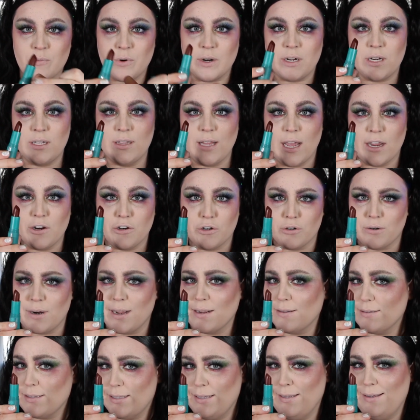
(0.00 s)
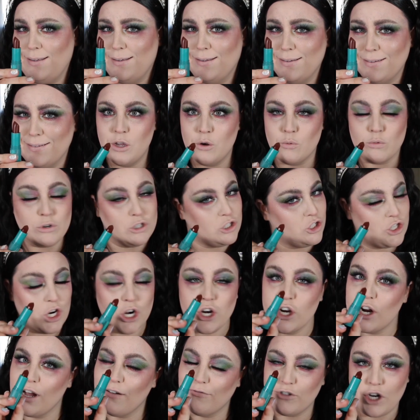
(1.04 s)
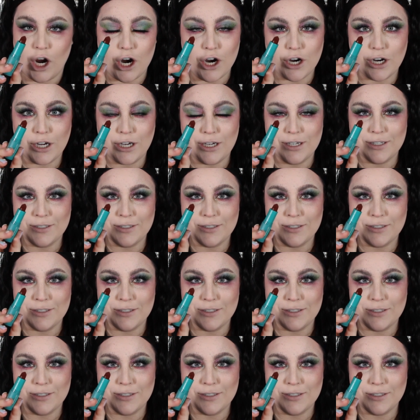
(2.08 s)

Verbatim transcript: reading that correctly. We're starting off dark.